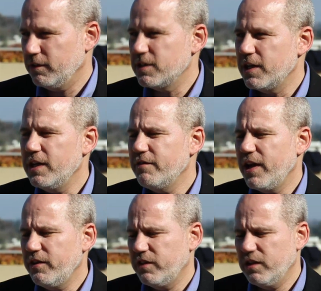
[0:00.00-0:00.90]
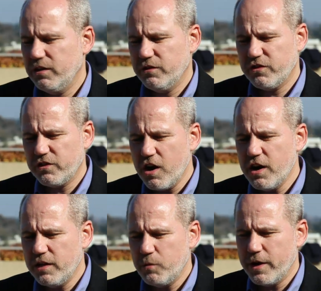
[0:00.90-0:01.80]
Because innovation is
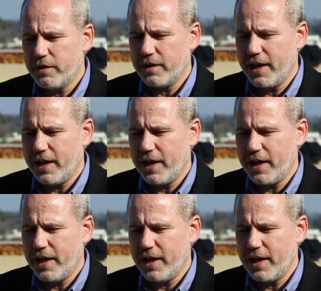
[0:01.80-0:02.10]
starting with